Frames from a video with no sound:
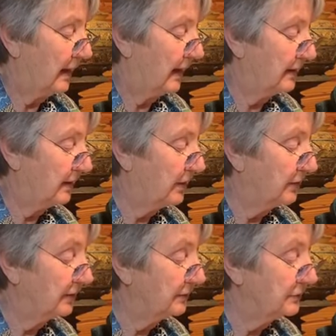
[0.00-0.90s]
And
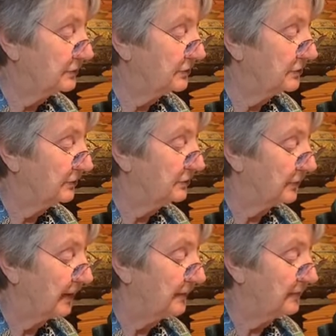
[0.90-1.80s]
herein you should
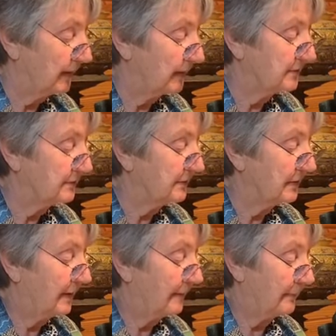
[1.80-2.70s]
train thus
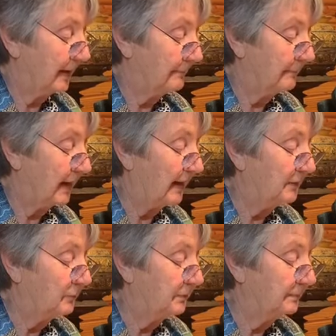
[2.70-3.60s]
My
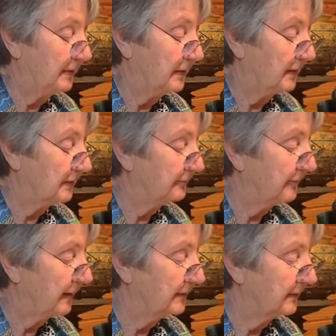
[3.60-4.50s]
mind will be
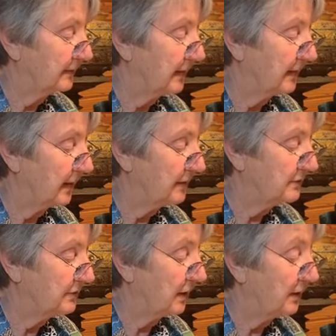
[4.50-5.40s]
unaffected, and I
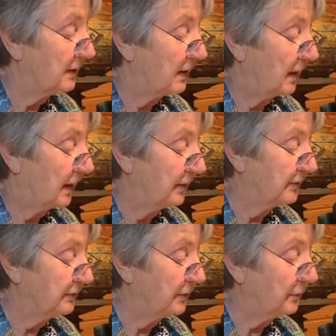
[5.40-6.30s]
shall
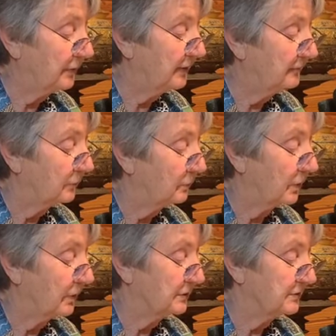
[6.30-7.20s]
utter no evil
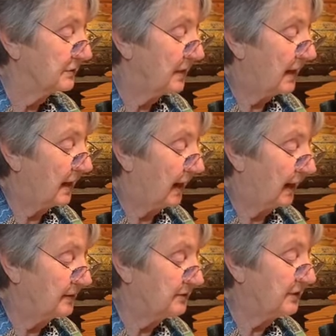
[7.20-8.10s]
words.
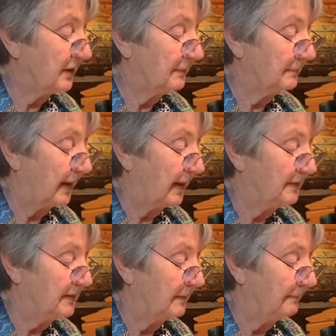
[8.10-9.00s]
I shall
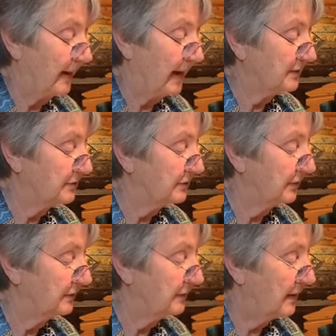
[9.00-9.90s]
abide
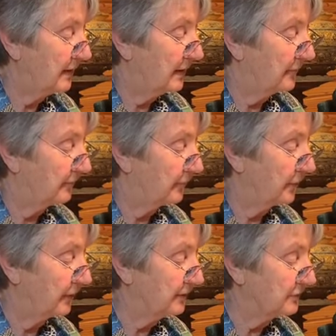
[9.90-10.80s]
compassionate
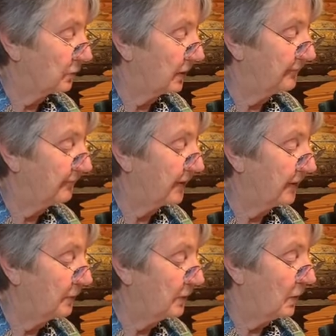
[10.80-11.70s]
for his
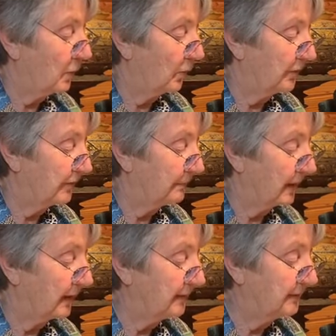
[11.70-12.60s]
welfare with a
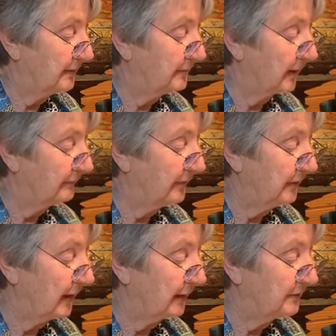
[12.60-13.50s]
mind of
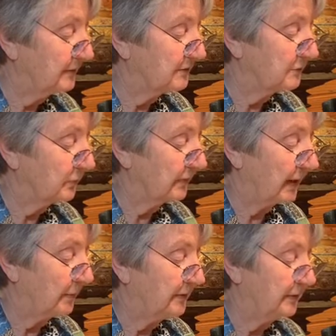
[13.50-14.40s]
loving kindness
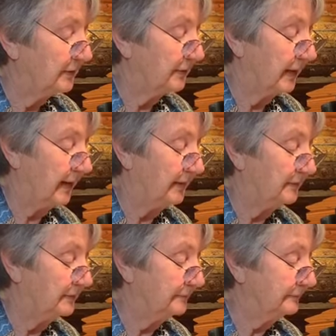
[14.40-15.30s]
without inner
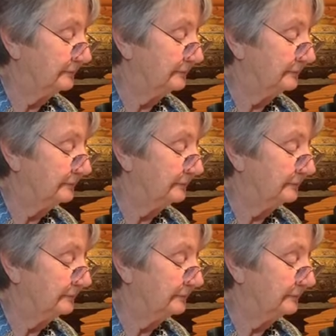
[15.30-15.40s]
hate.